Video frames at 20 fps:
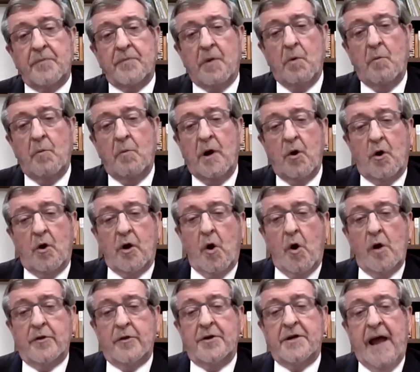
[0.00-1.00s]
when we look at
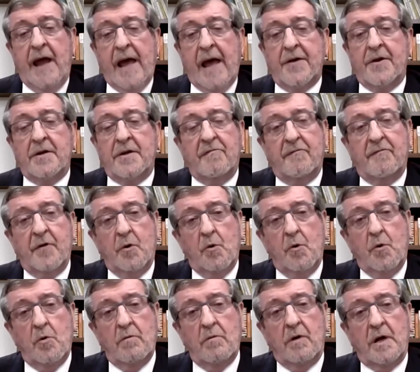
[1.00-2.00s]
all the data, the
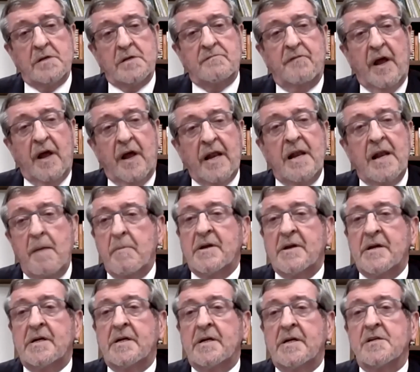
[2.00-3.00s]
flu is very
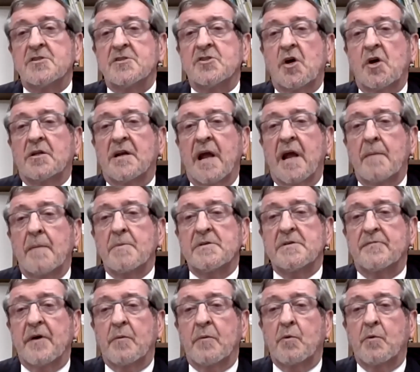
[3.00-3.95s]
limited in the Southern Hemisphere,